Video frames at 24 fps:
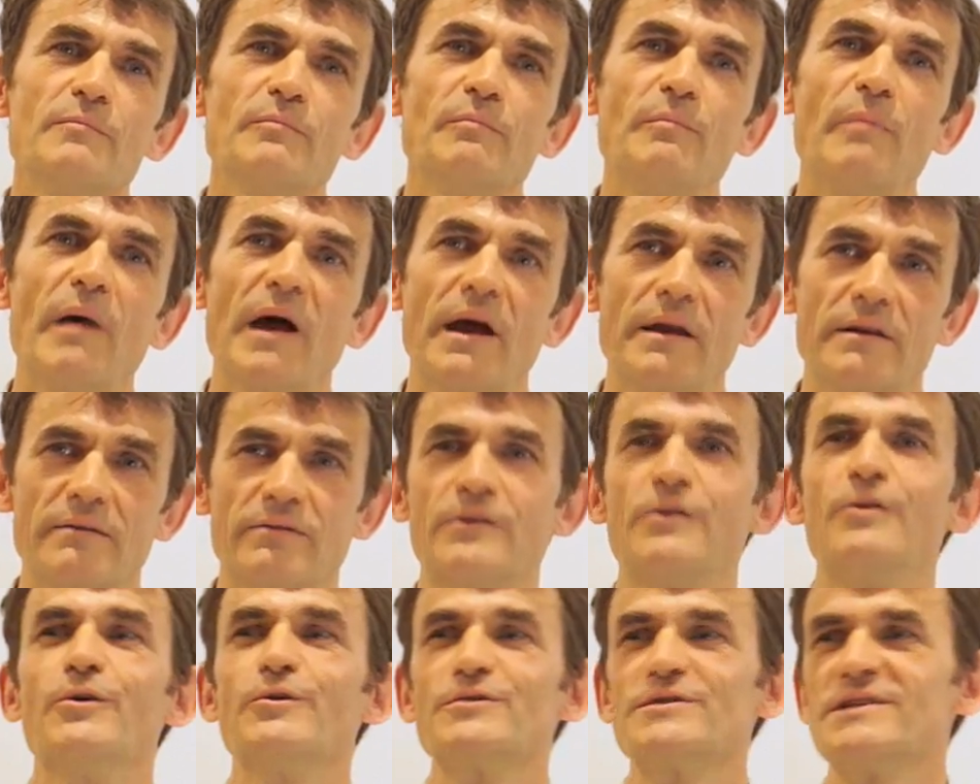but
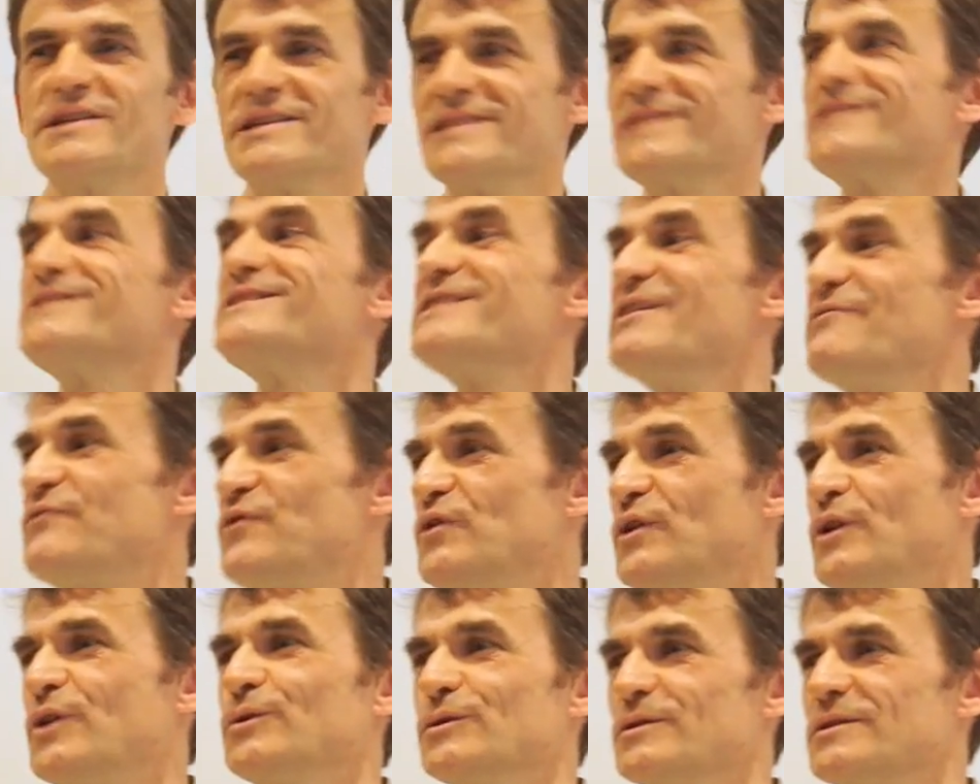of course it's
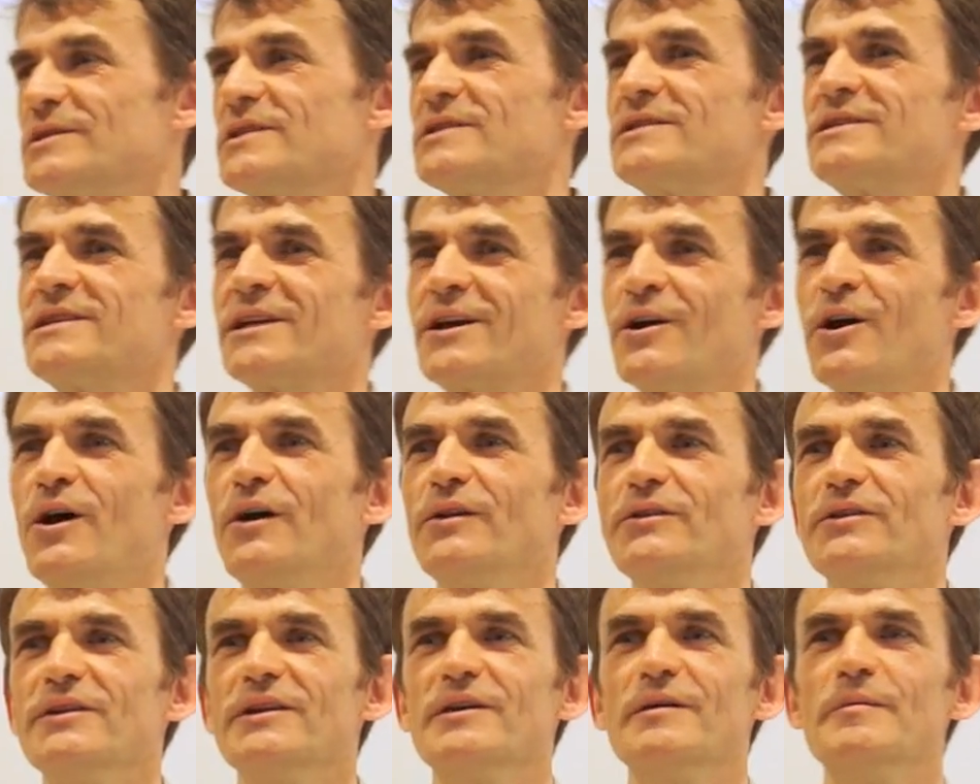difficult to
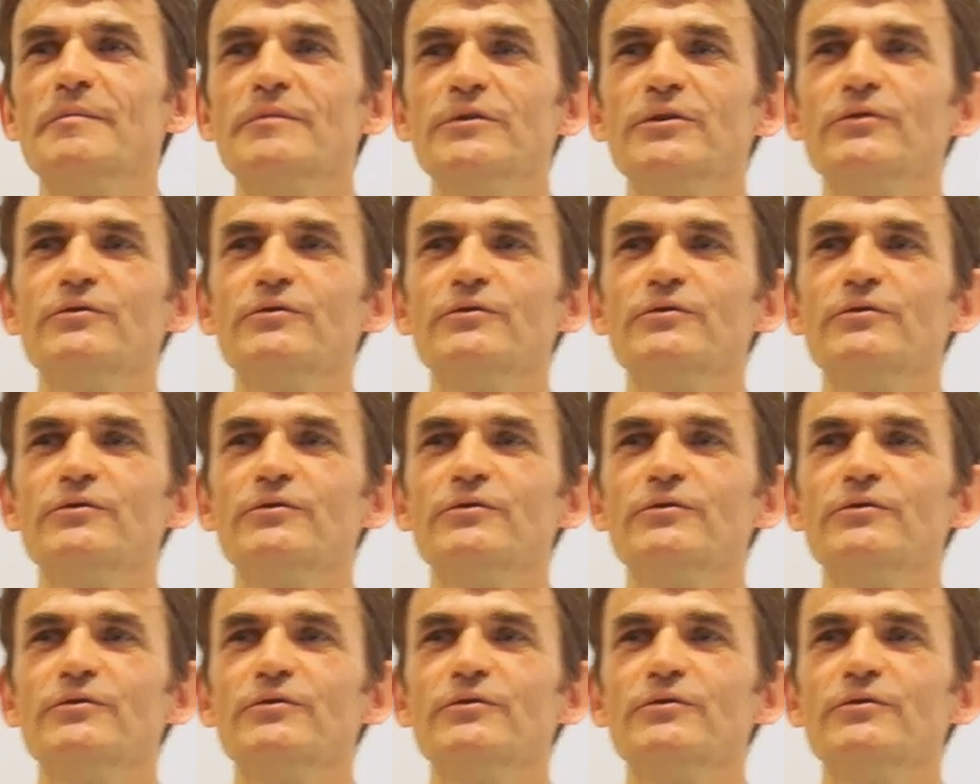second them.